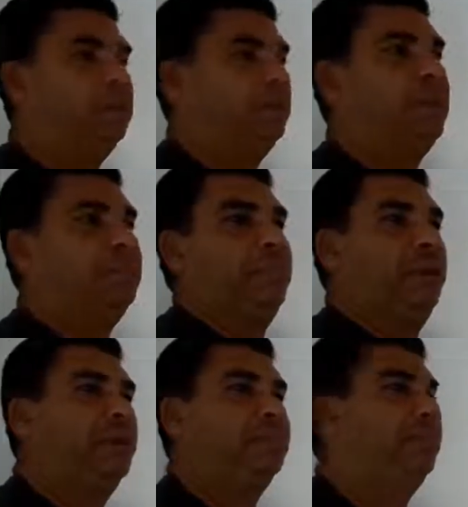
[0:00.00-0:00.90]
that
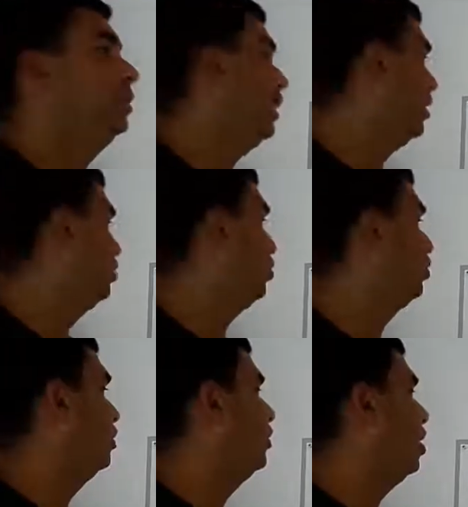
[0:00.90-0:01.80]
person that is
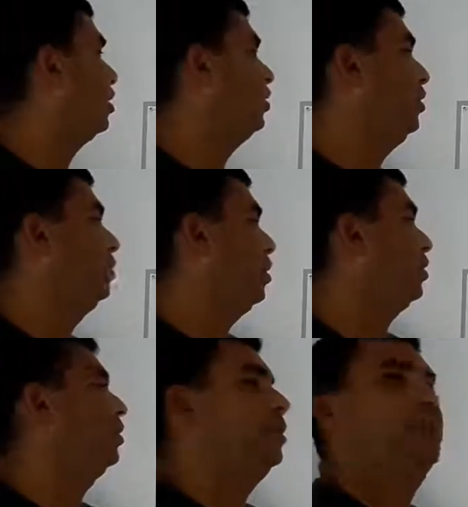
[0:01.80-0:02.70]
just a
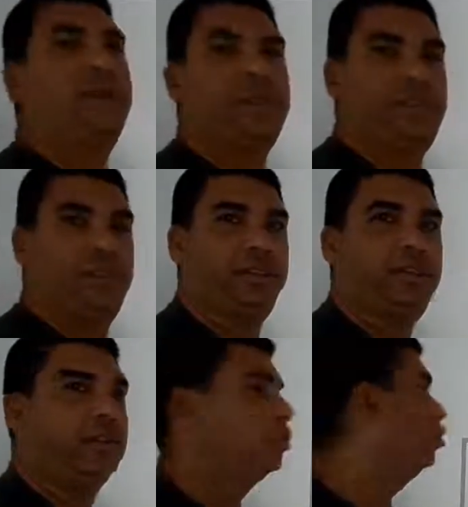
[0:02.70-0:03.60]
marketeer.
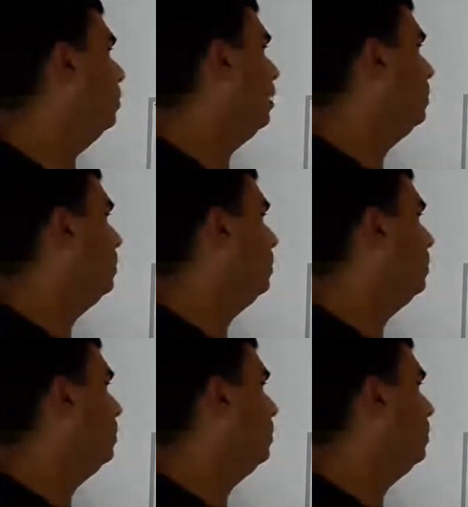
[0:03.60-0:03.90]
Too many